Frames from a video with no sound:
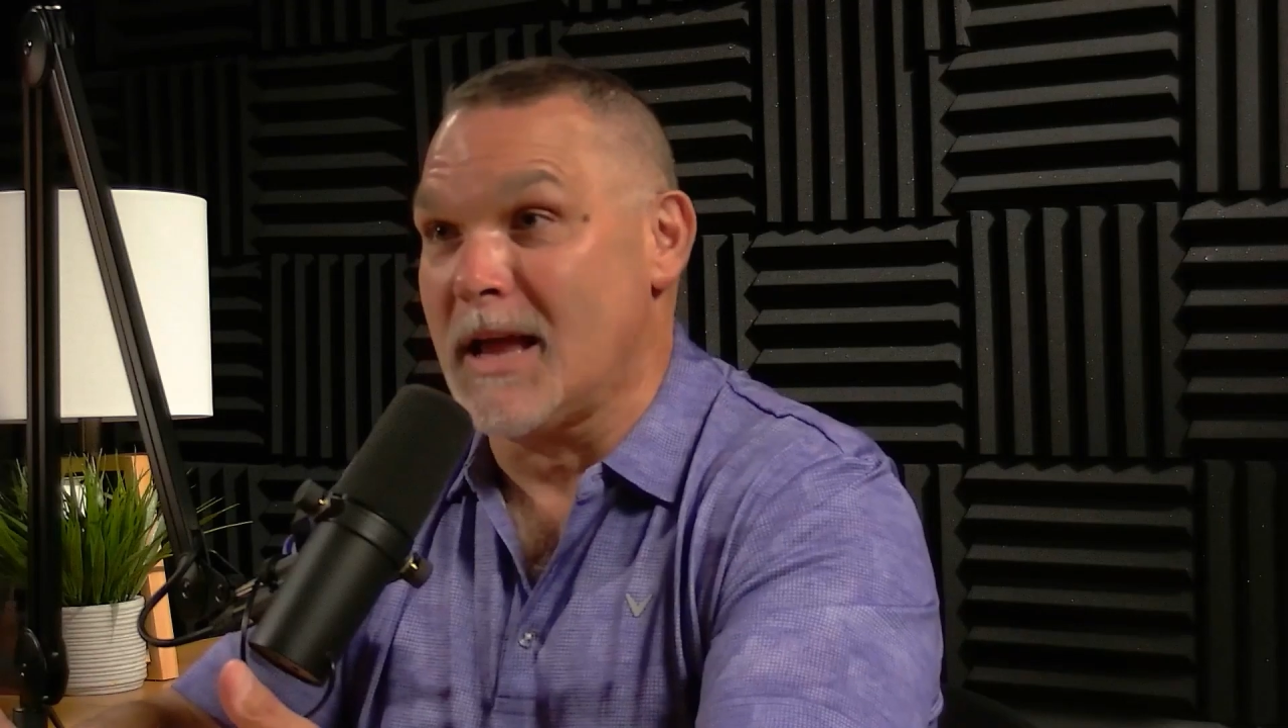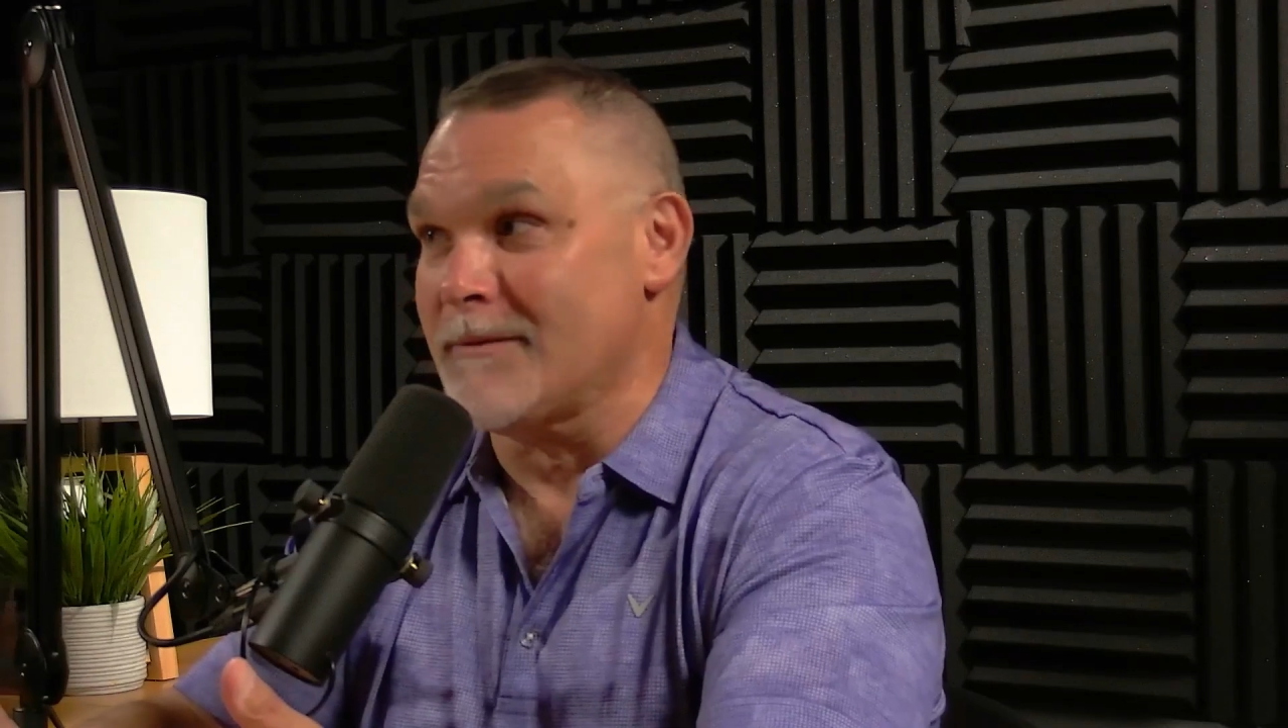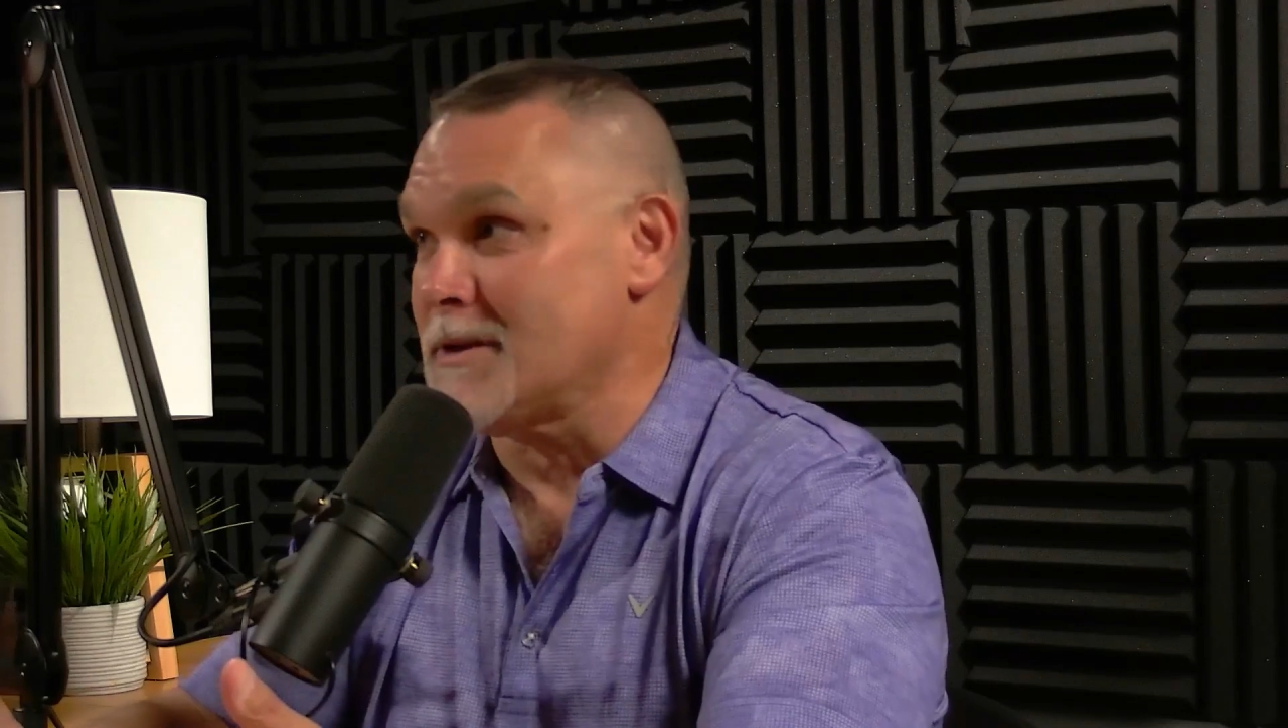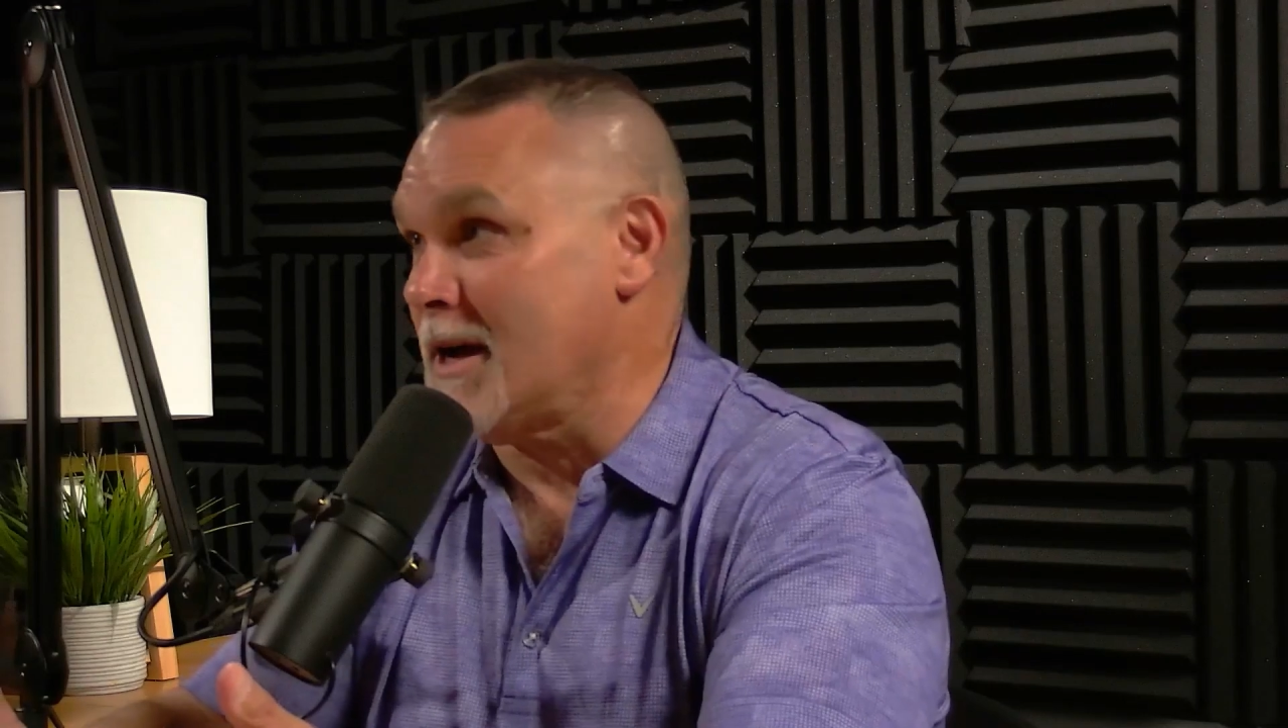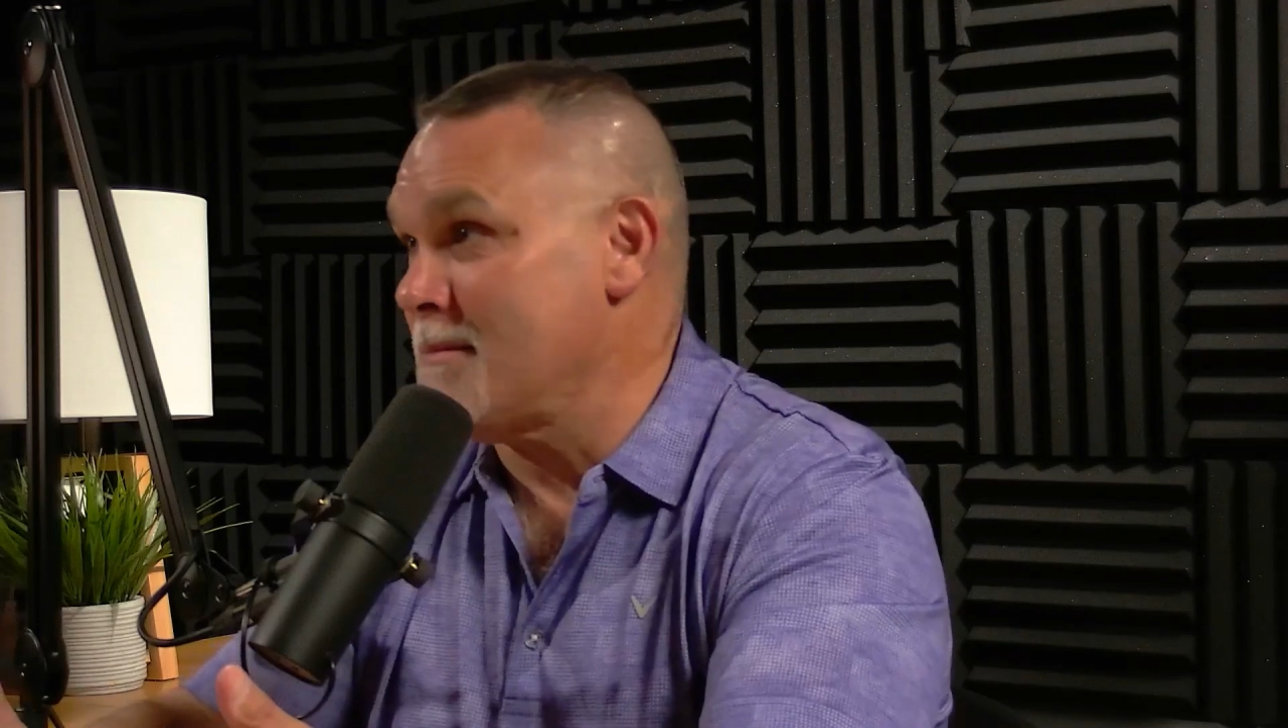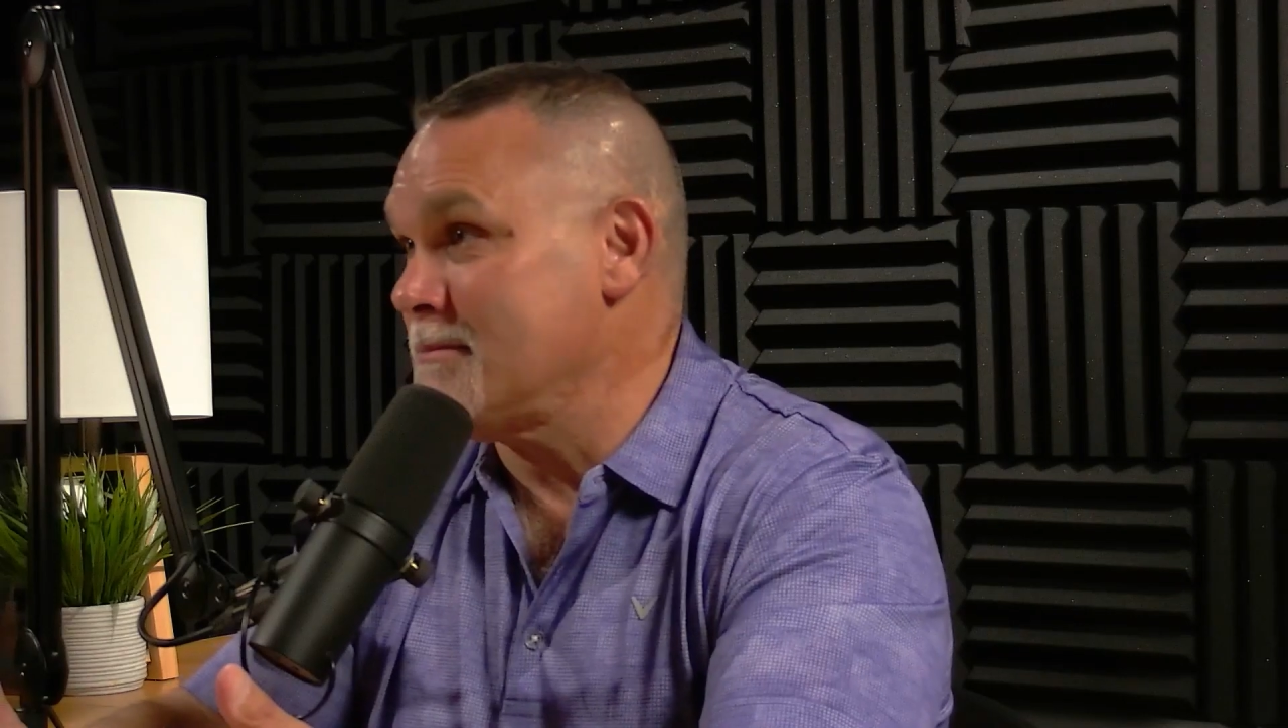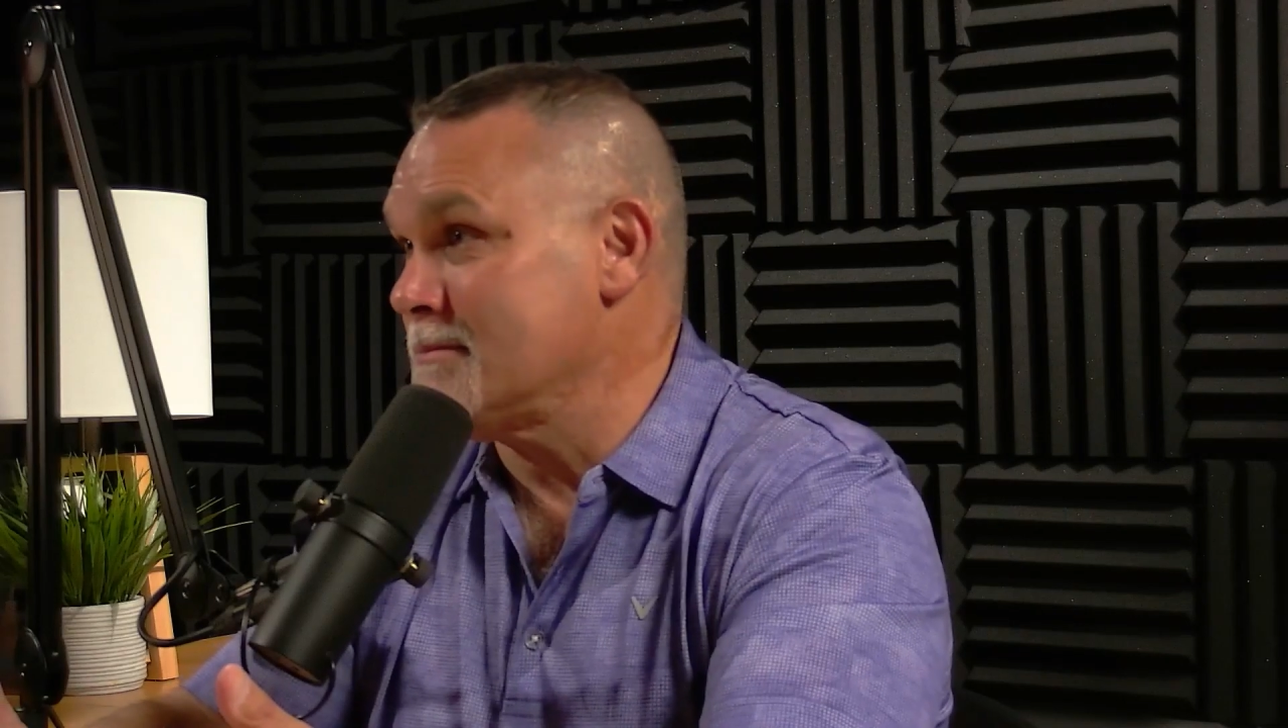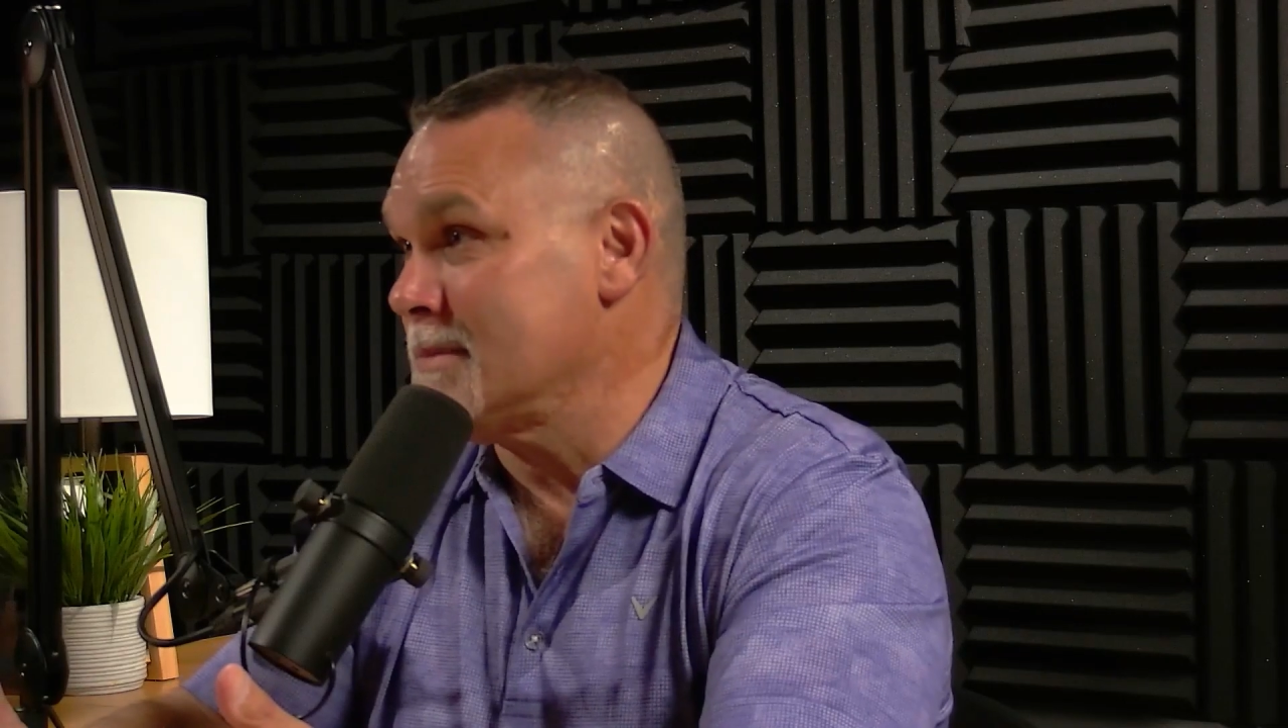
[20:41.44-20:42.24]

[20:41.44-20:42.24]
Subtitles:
lifetime.